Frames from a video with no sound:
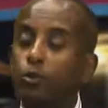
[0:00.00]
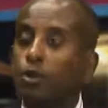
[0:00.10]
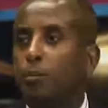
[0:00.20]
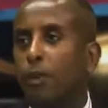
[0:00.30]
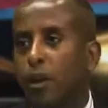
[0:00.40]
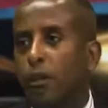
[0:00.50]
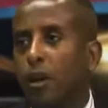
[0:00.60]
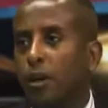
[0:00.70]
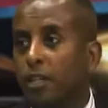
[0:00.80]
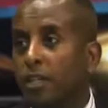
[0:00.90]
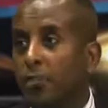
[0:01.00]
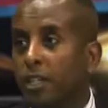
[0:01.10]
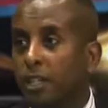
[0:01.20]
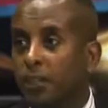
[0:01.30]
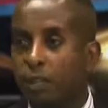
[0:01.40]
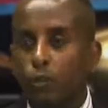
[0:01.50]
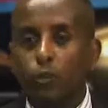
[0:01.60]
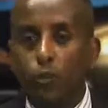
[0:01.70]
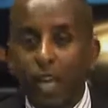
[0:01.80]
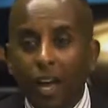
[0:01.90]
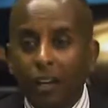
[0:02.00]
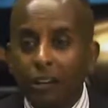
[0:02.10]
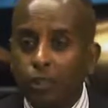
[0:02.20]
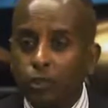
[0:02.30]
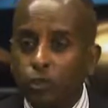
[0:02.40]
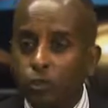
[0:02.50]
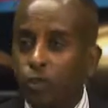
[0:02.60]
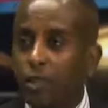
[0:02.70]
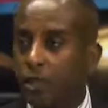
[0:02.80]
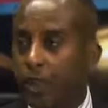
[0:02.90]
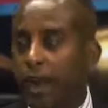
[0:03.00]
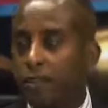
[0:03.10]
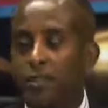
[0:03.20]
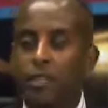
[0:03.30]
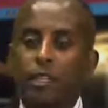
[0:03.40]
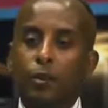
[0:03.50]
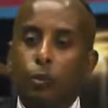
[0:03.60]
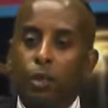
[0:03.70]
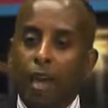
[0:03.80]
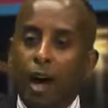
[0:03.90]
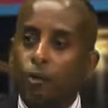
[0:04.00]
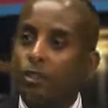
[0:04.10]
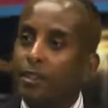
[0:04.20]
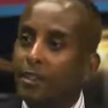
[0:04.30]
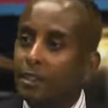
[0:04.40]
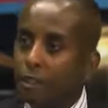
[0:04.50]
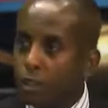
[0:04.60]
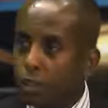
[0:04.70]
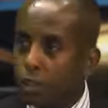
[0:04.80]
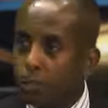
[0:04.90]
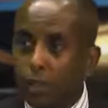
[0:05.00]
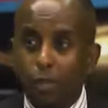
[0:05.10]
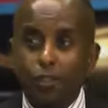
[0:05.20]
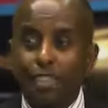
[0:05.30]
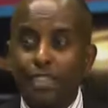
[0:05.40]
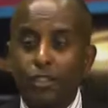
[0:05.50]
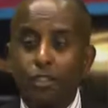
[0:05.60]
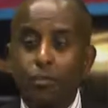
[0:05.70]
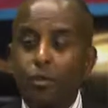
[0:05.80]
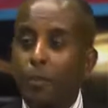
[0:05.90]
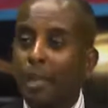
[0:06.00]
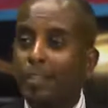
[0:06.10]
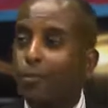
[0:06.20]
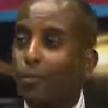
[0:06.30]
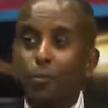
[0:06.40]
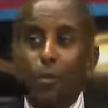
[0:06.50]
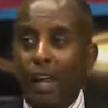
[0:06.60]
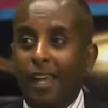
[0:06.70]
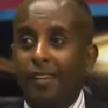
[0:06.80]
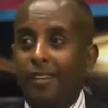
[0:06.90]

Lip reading: to empower our community, because we understood that without leadership, because leadership makes or break.